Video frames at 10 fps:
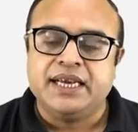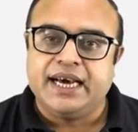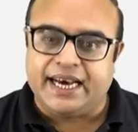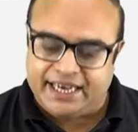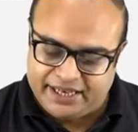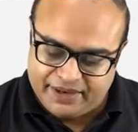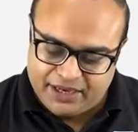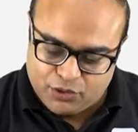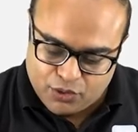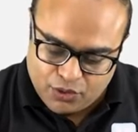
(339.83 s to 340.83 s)
and it will
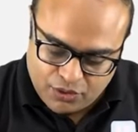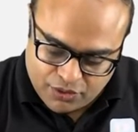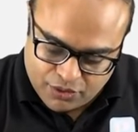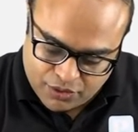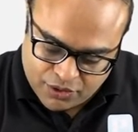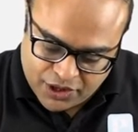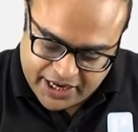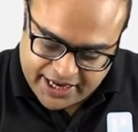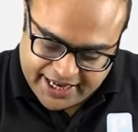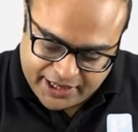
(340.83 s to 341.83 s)
go
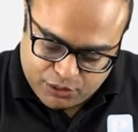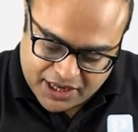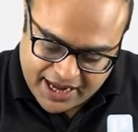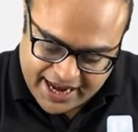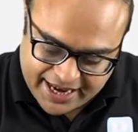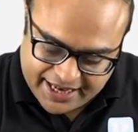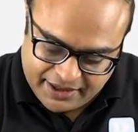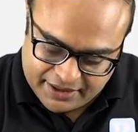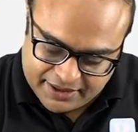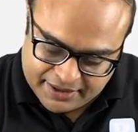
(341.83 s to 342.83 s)
into the
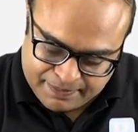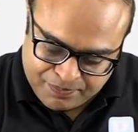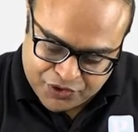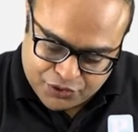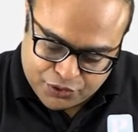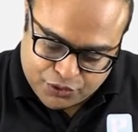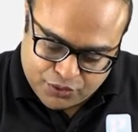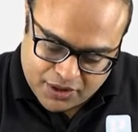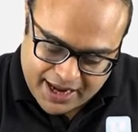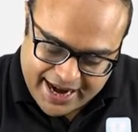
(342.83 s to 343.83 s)
head
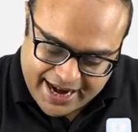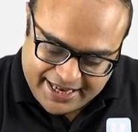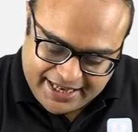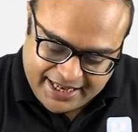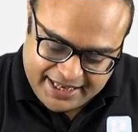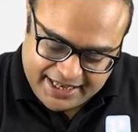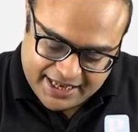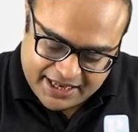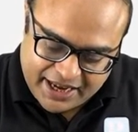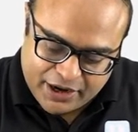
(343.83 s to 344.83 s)
through a
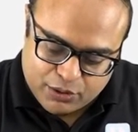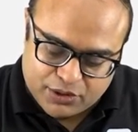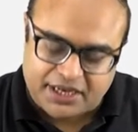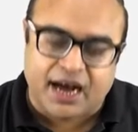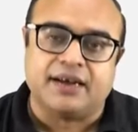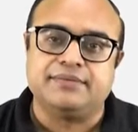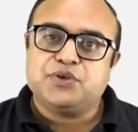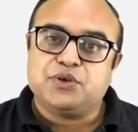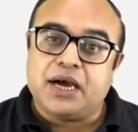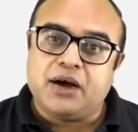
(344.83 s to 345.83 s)
anterior aorta.
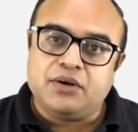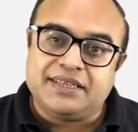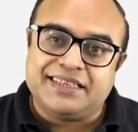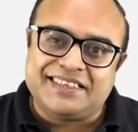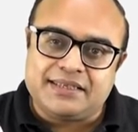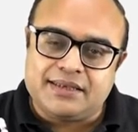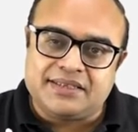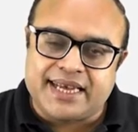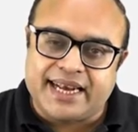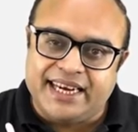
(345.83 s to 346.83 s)
So now this is the
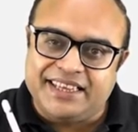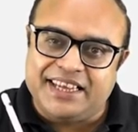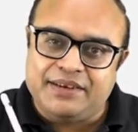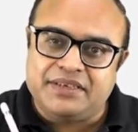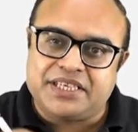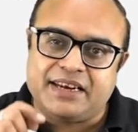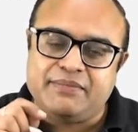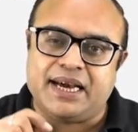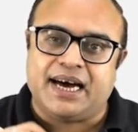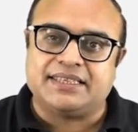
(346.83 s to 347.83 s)
second thing which can
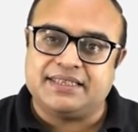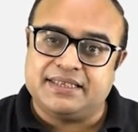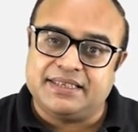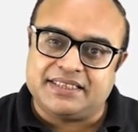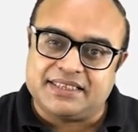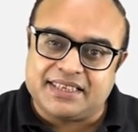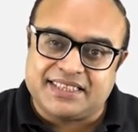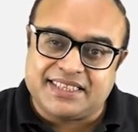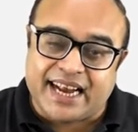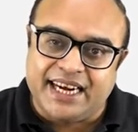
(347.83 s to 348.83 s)
be asked. This is the
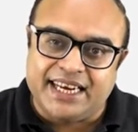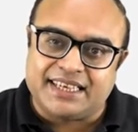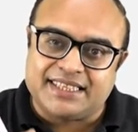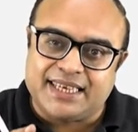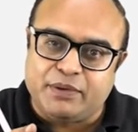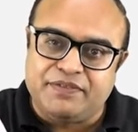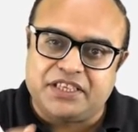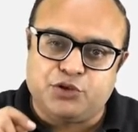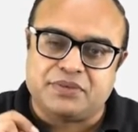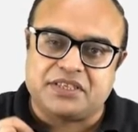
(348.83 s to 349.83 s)
second concept which
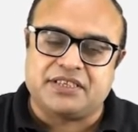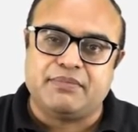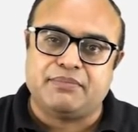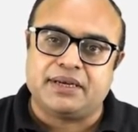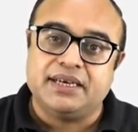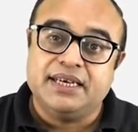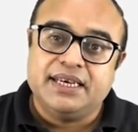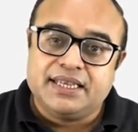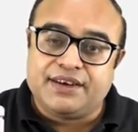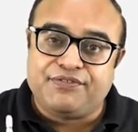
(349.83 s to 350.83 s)
you must remember.
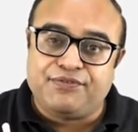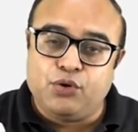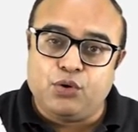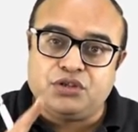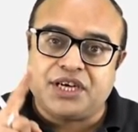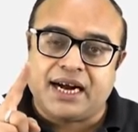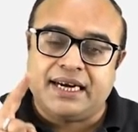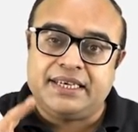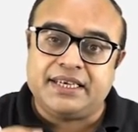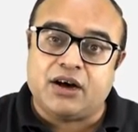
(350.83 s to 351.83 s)
The flow
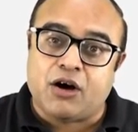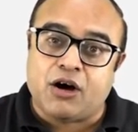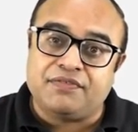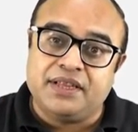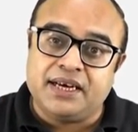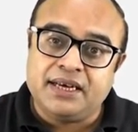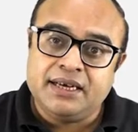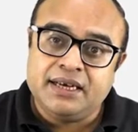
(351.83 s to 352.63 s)
chart of the